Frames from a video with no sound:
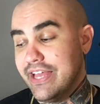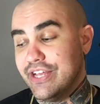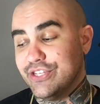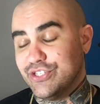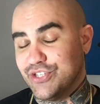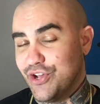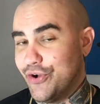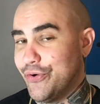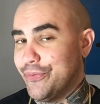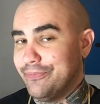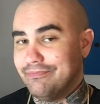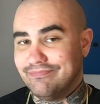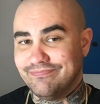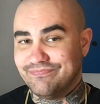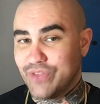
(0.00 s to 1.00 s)
So,
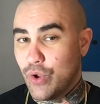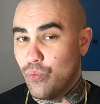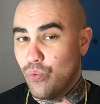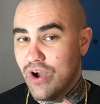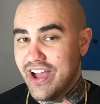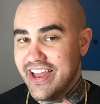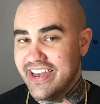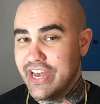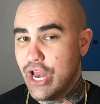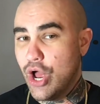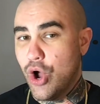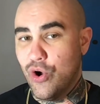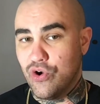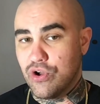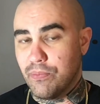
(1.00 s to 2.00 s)
one,
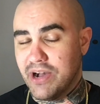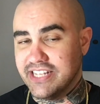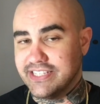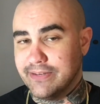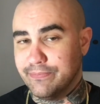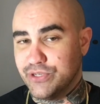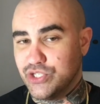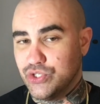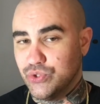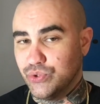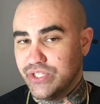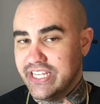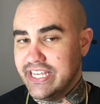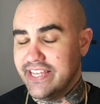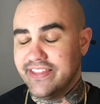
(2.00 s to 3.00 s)
oak moss and
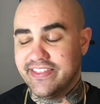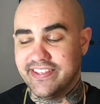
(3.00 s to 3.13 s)
patchouli.